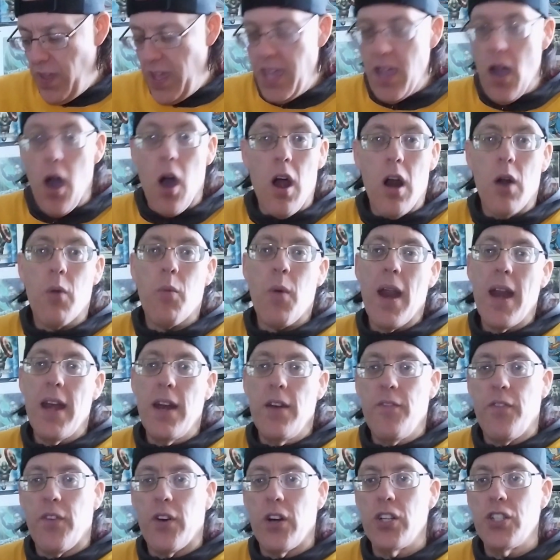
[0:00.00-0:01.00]
The
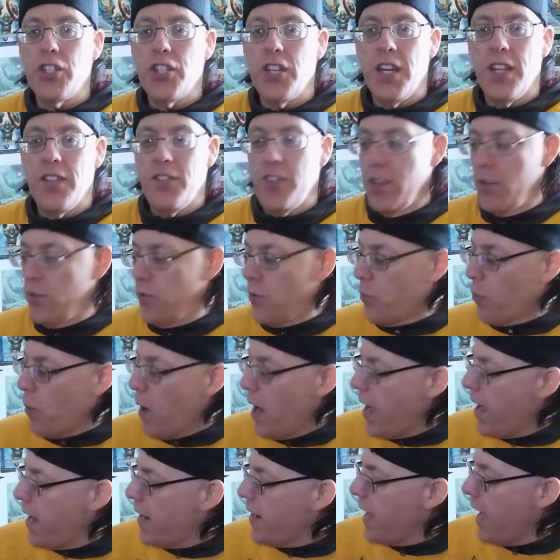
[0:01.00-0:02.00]
R-rated version is in the
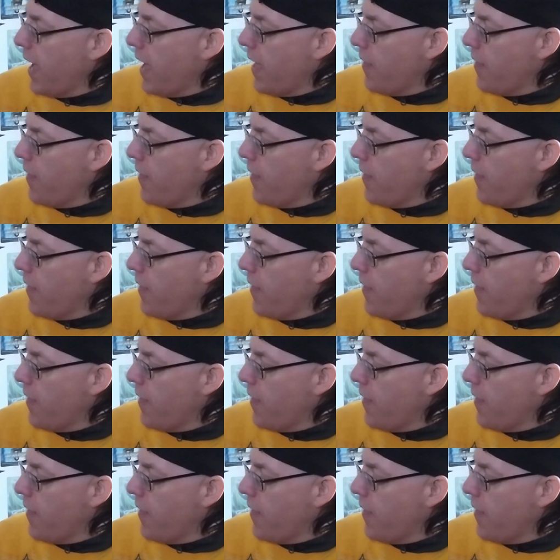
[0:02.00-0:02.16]
red,